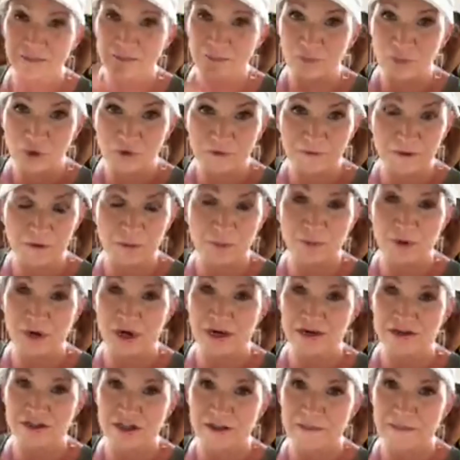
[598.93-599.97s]
put their
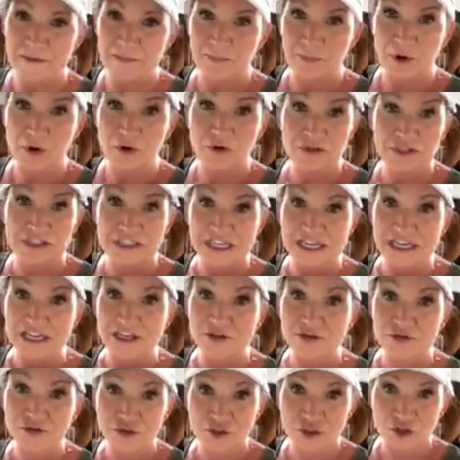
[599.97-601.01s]
prayers on the post, thank
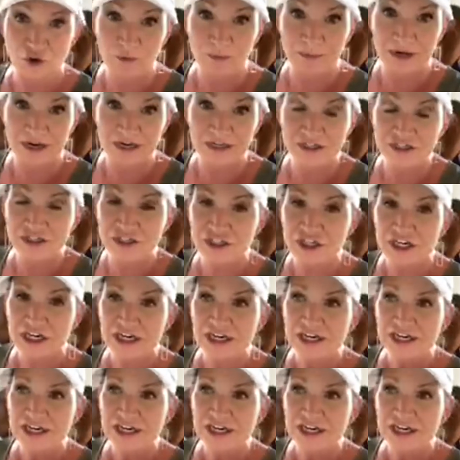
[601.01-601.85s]
you so much.